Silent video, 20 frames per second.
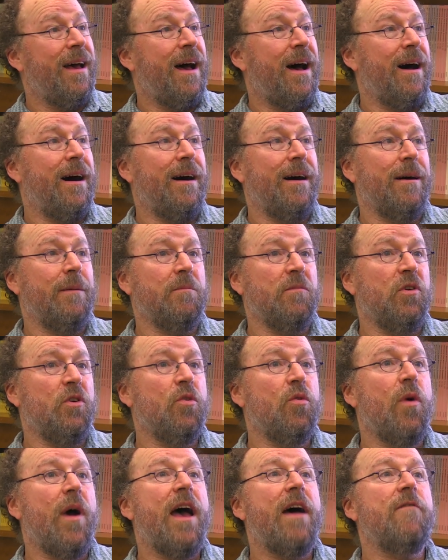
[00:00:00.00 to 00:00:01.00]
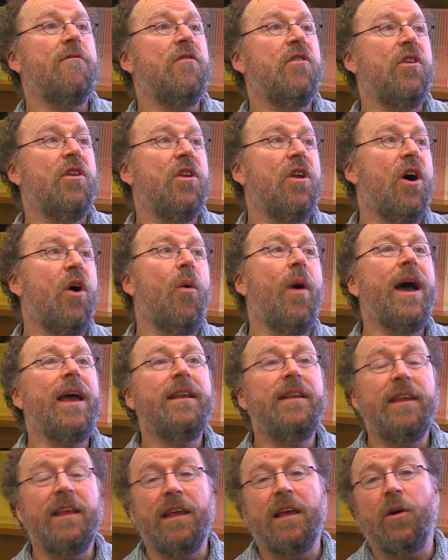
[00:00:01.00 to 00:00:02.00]
Um, you have no
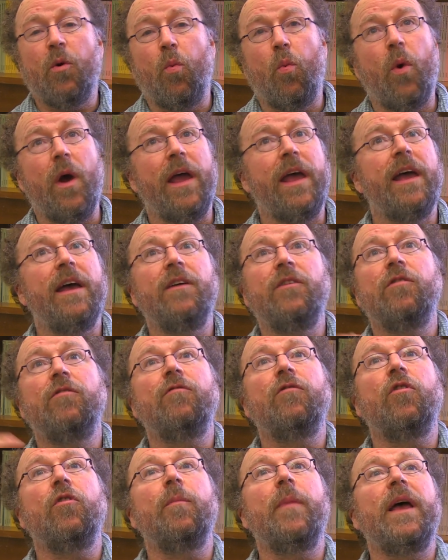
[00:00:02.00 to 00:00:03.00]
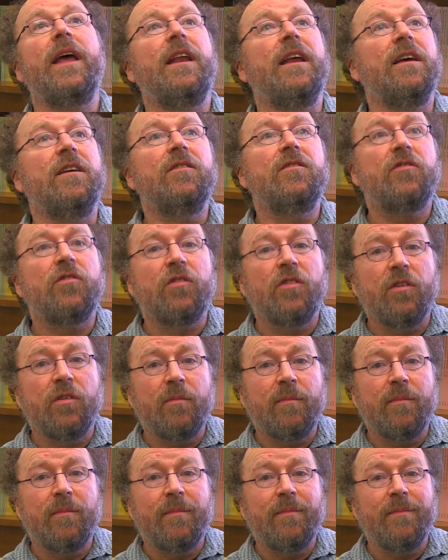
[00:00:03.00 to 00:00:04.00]
idea where your roommate is.
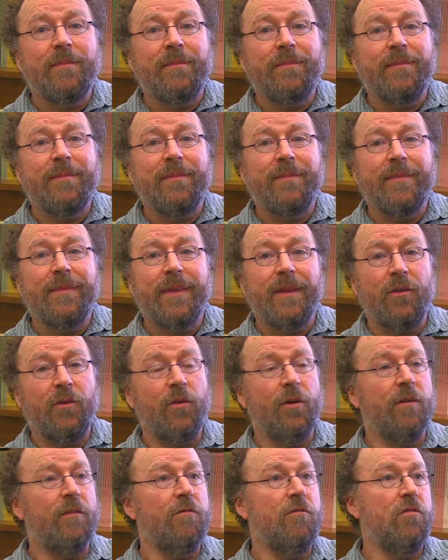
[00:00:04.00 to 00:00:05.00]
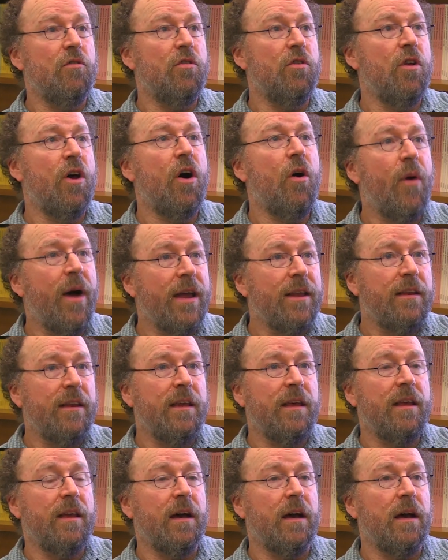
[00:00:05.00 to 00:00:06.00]
You have no
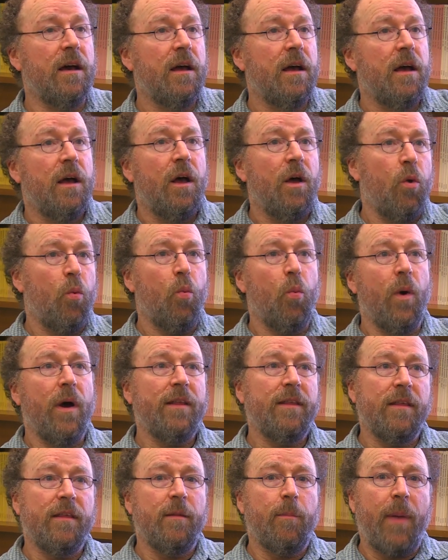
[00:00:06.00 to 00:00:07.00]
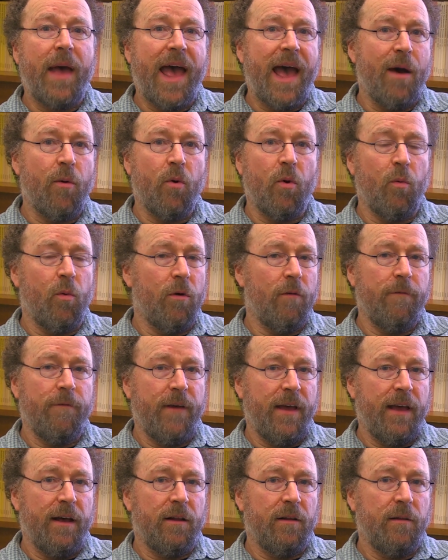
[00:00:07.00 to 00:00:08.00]
idea whether the power will
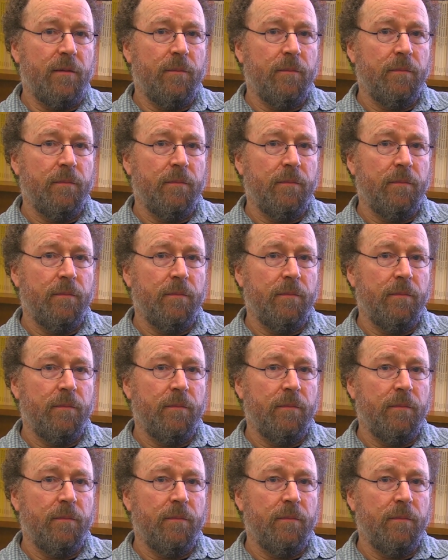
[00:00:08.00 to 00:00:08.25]
fail.